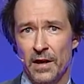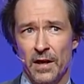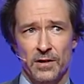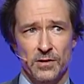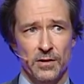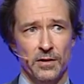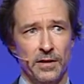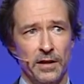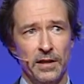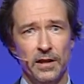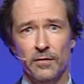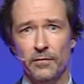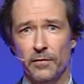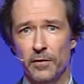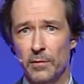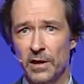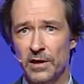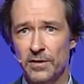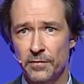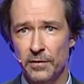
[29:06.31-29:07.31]
So thank you very
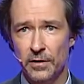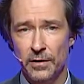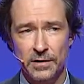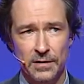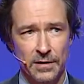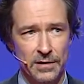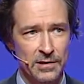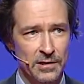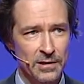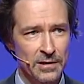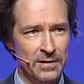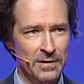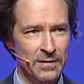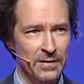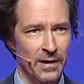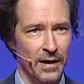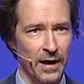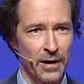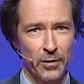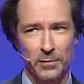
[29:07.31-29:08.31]
much for your attention.
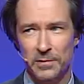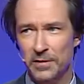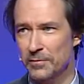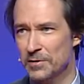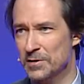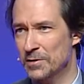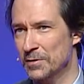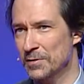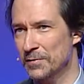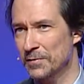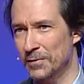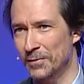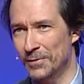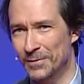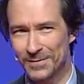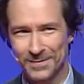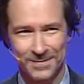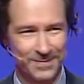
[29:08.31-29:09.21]
I hope that was useful.